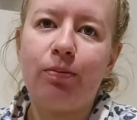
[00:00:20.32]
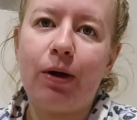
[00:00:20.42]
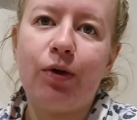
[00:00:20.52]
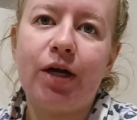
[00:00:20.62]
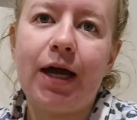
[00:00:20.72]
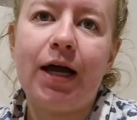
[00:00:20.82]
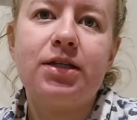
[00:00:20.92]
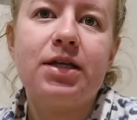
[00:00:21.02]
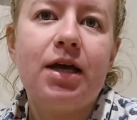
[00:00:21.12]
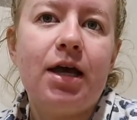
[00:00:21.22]
go to my
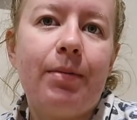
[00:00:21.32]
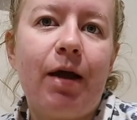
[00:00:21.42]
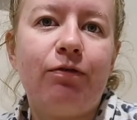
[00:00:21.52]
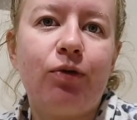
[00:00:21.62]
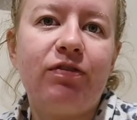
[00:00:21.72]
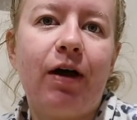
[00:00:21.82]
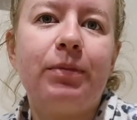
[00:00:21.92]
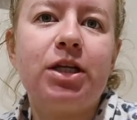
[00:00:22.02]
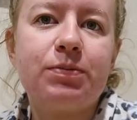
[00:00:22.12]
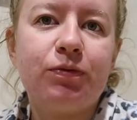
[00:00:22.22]
workouts, about 45
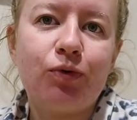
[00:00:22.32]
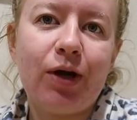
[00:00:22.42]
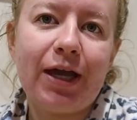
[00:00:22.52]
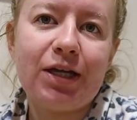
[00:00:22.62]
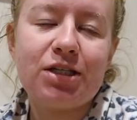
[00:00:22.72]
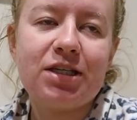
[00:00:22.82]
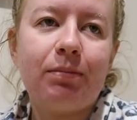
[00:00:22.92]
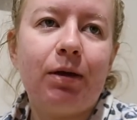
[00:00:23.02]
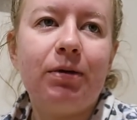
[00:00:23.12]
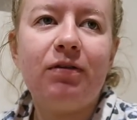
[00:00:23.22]
minutes beforehand, just to
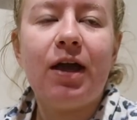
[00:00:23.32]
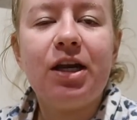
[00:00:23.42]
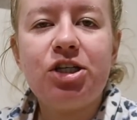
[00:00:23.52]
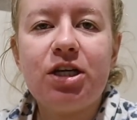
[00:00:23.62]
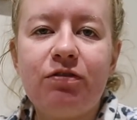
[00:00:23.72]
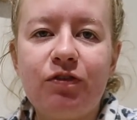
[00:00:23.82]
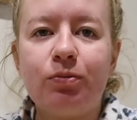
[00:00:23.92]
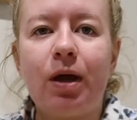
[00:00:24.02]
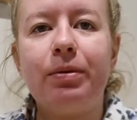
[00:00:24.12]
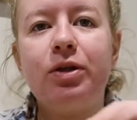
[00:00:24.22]
give me a bit of energy to fill
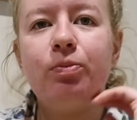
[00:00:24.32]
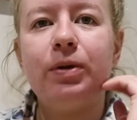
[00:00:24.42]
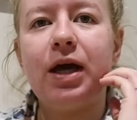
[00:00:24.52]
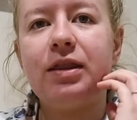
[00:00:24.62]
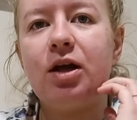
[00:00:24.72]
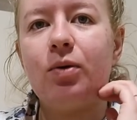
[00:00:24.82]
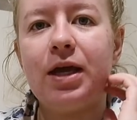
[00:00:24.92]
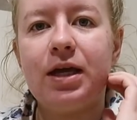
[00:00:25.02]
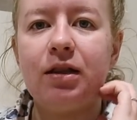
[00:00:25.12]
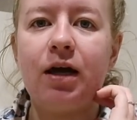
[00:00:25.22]
me up a little bit, and then I'll
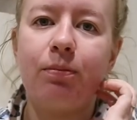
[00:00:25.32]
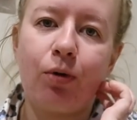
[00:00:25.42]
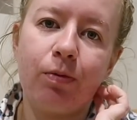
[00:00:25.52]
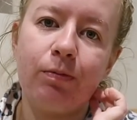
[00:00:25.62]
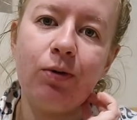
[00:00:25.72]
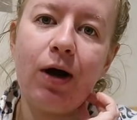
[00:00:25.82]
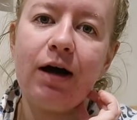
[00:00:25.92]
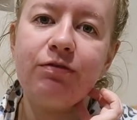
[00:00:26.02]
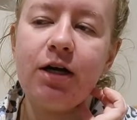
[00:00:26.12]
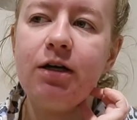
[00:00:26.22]
eat like a proper meal
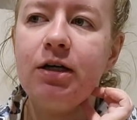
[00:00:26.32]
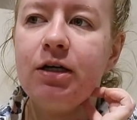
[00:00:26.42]
after.